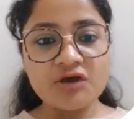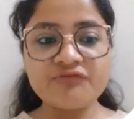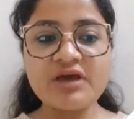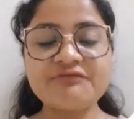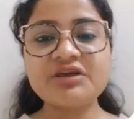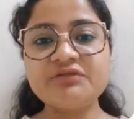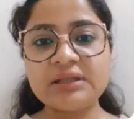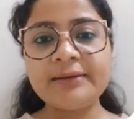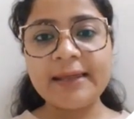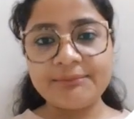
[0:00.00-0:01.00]
we have
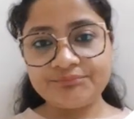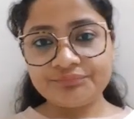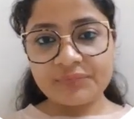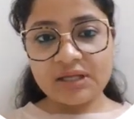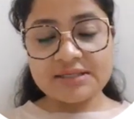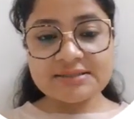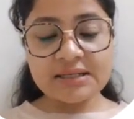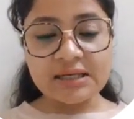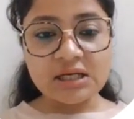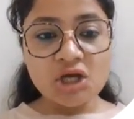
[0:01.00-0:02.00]
given the name,
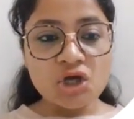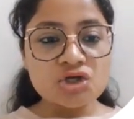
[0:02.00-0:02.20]
isn't it?